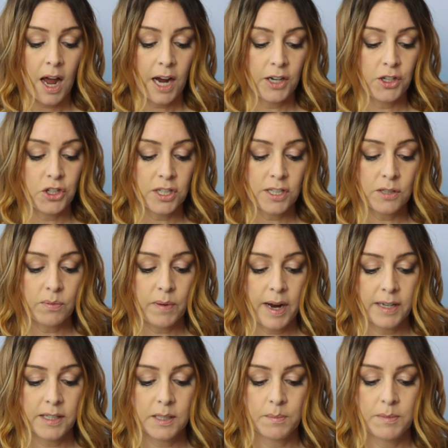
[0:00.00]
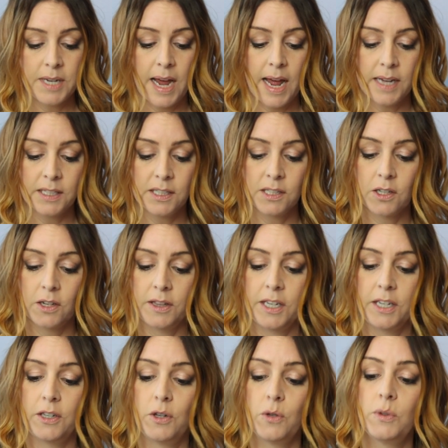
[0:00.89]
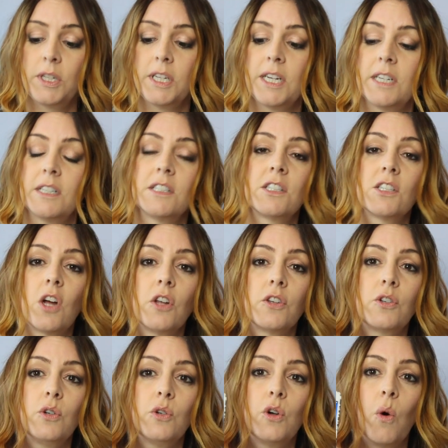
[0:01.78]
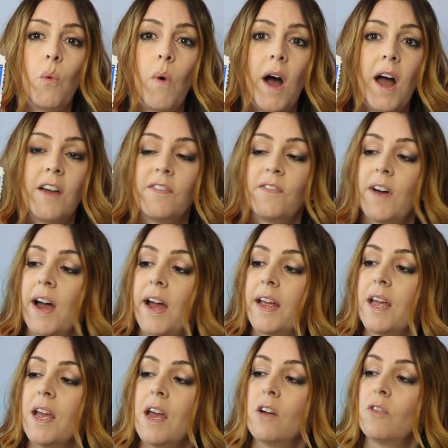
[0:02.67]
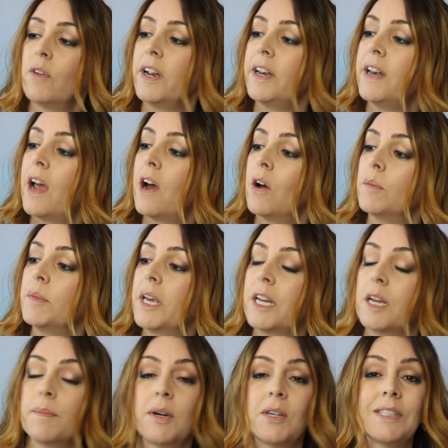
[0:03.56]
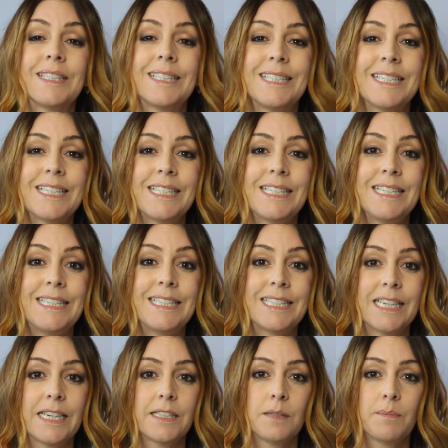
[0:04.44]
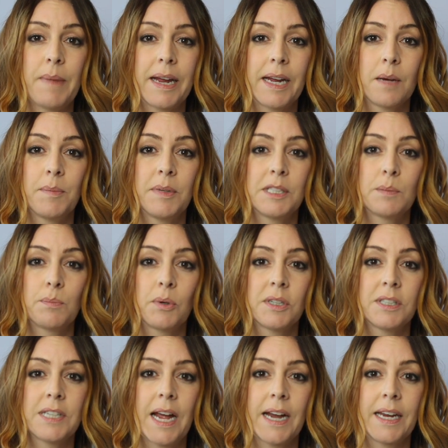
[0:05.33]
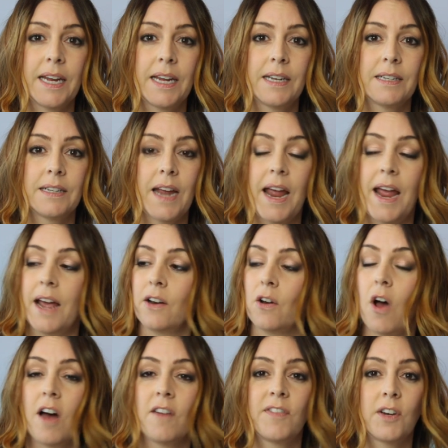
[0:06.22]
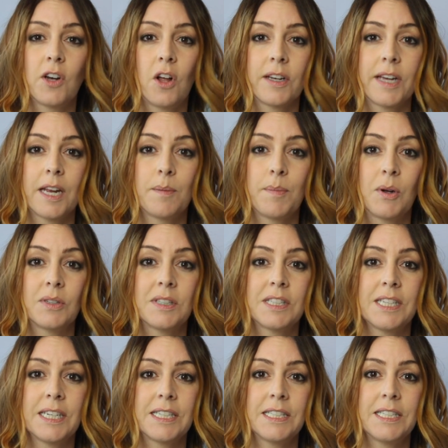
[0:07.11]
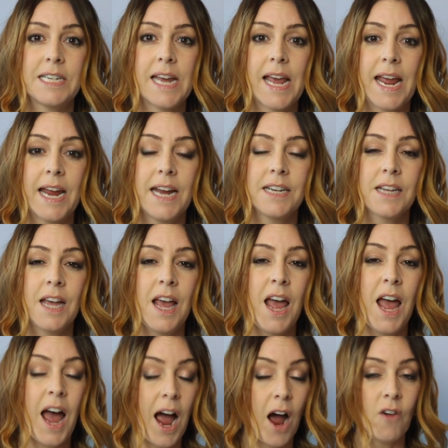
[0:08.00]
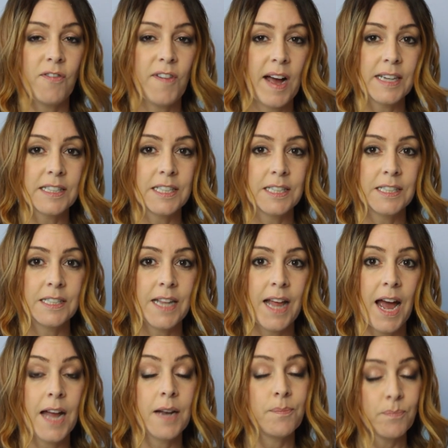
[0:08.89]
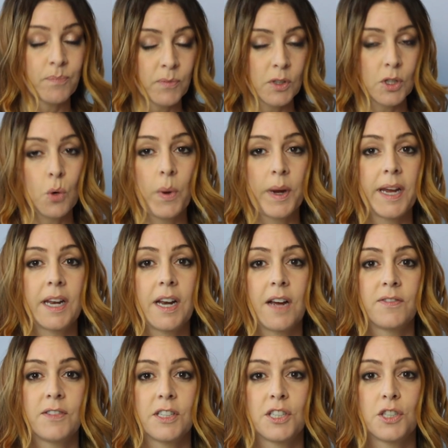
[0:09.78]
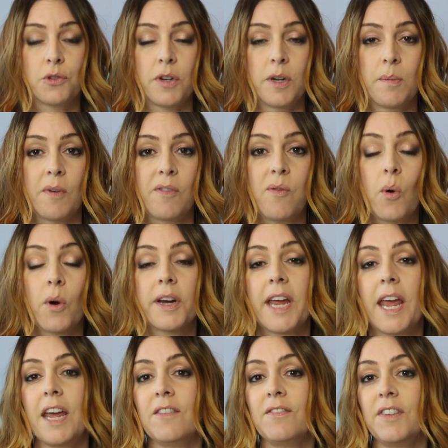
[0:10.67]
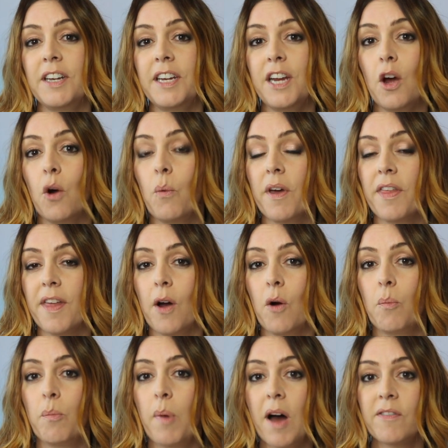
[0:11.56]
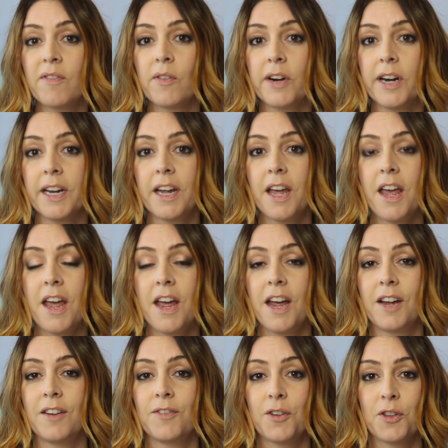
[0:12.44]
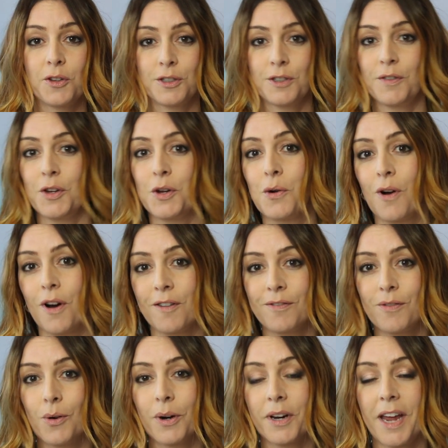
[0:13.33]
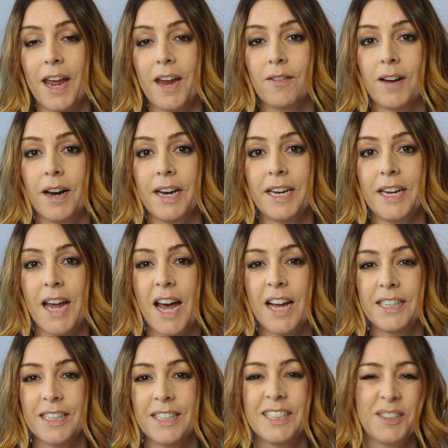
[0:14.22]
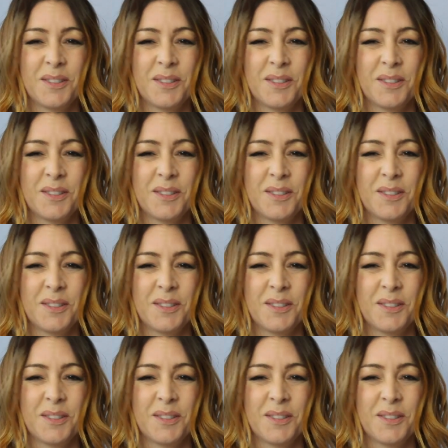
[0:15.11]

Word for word: I just ran some tests on the newly installed Google Wi-Fi. Right now I'm getting about sixty-six megabits per second, and often I'll get about sixty-eight. How fast is that? It's quick enough to stream a four K video without buffering, and for those of you who aren't four K ready yet,